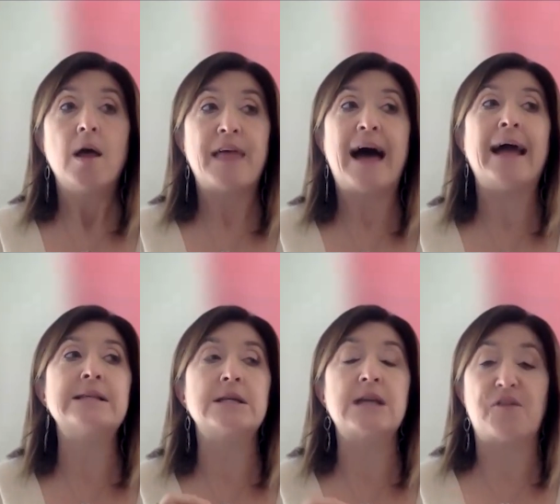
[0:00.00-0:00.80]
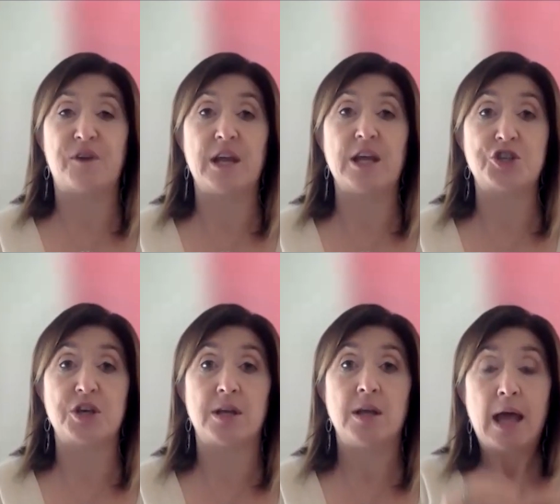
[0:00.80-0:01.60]
That is the
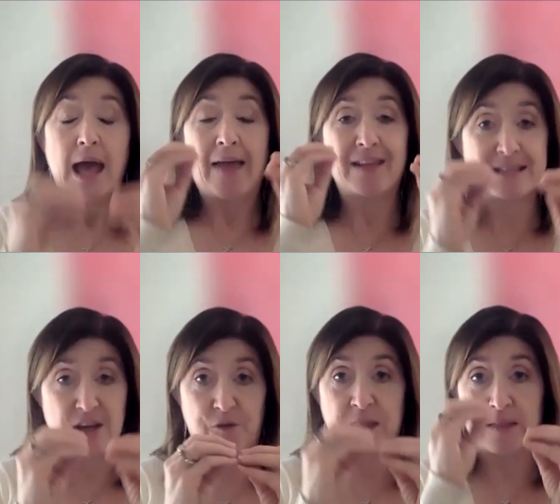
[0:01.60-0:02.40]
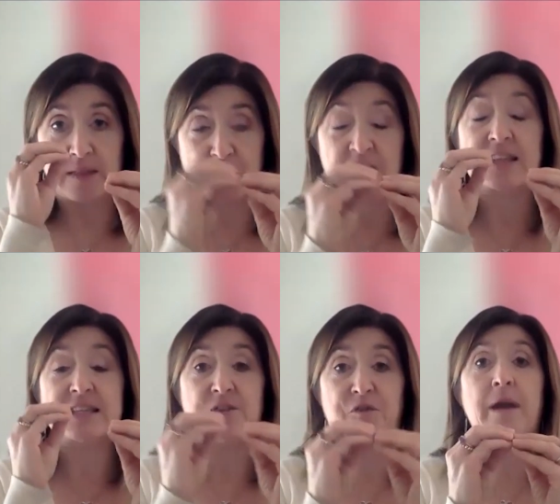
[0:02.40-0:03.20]
definition and the thing that
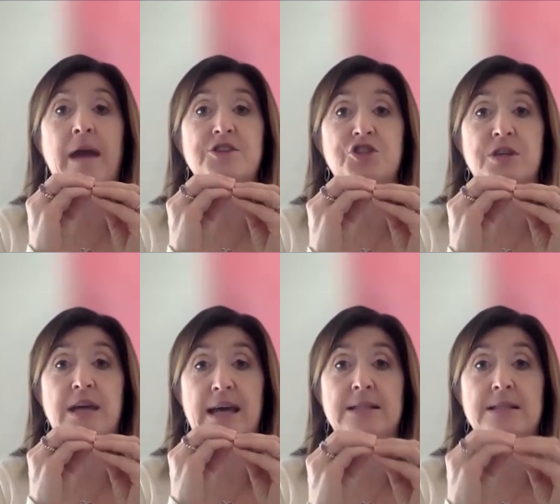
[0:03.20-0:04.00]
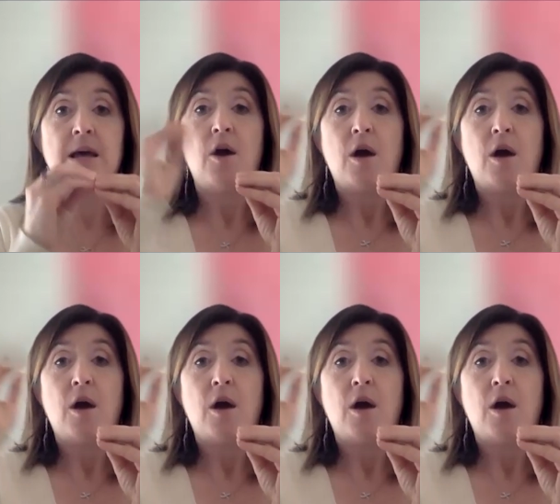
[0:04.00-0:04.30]
differentiates